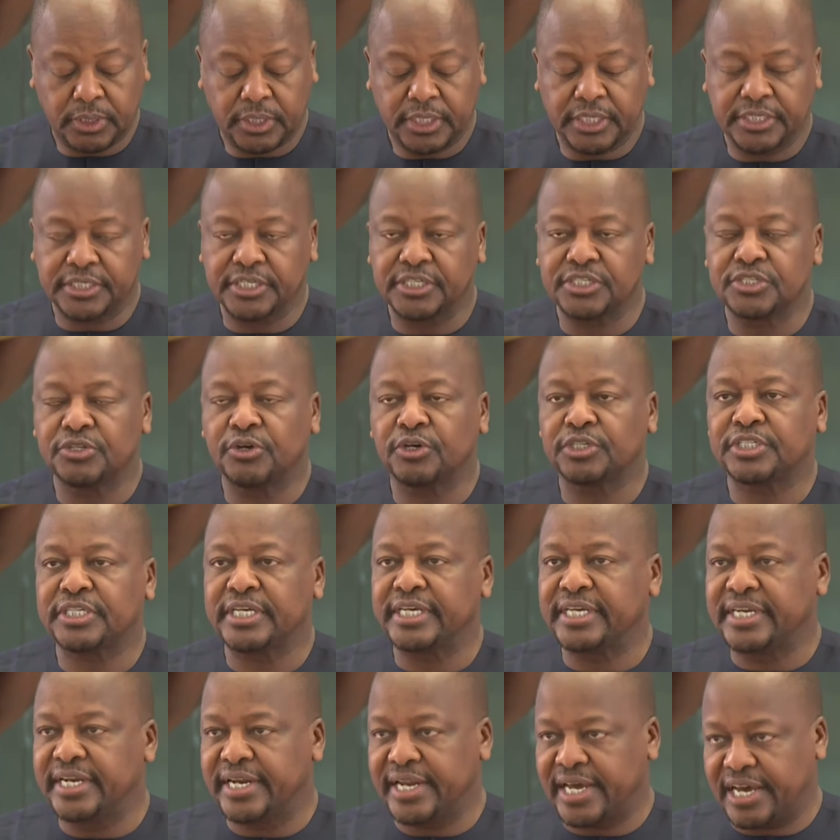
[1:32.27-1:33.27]
It is not
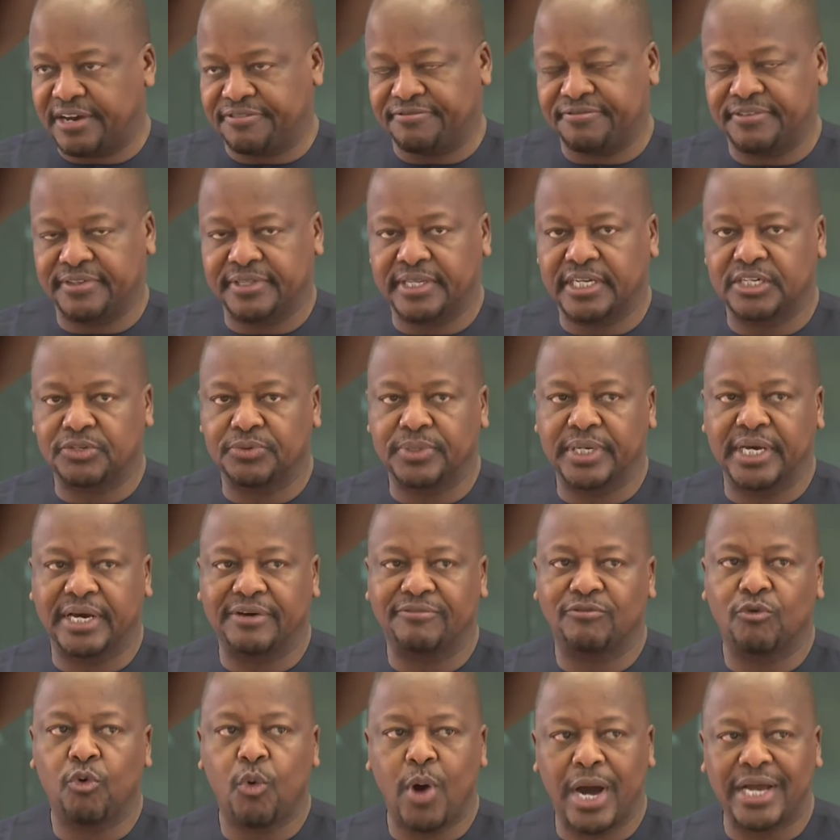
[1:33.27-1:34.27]
enough that we
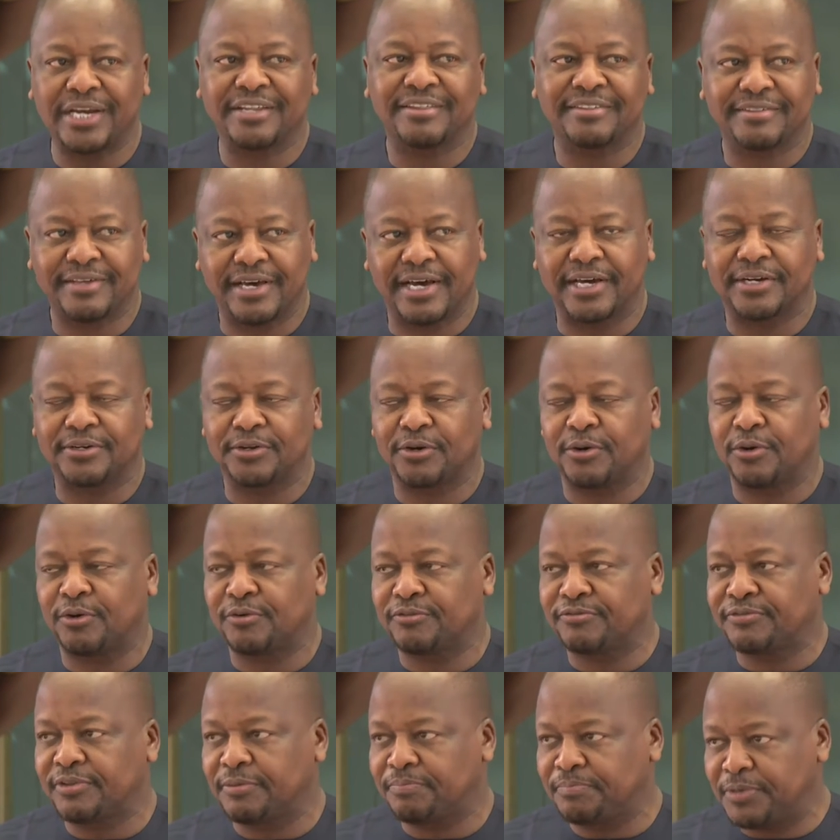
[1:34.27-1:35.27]
have one third
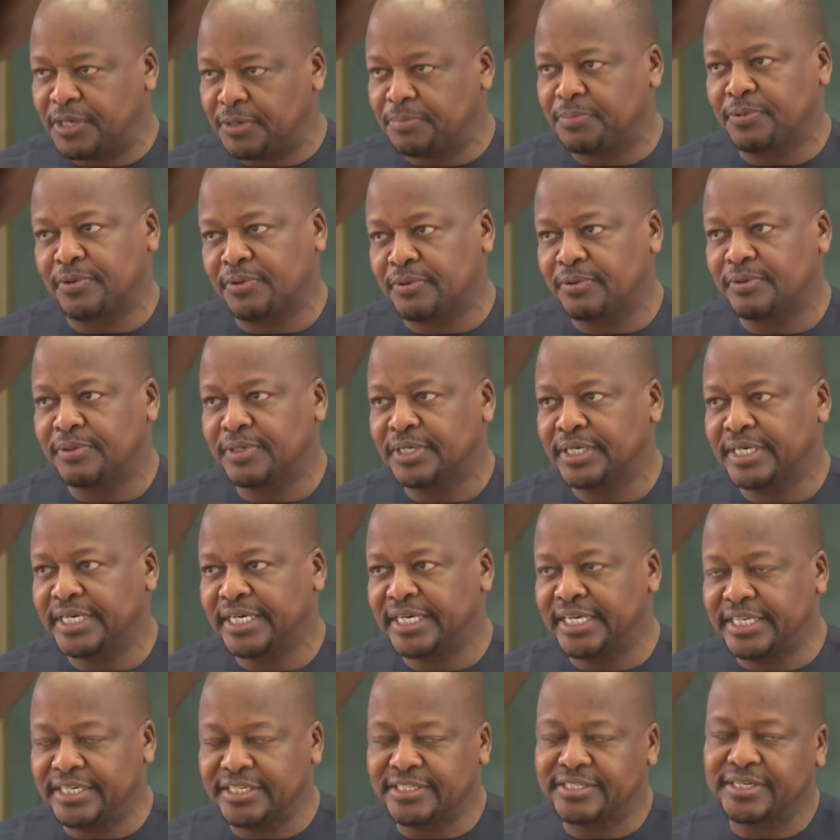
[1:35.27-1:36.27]
of the people
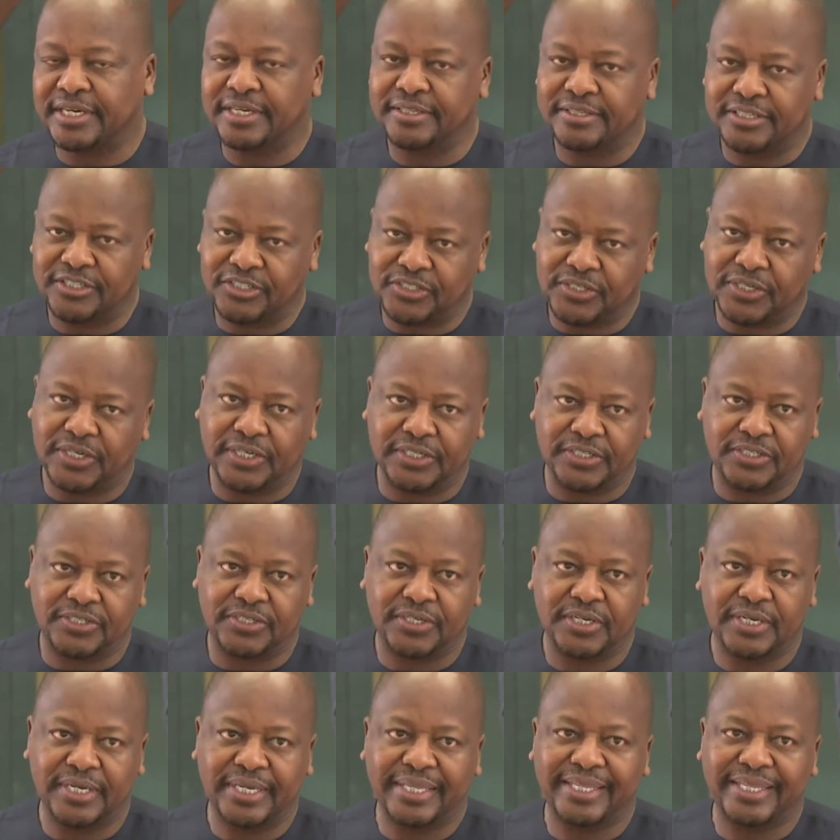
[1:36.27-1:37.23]
inside the church.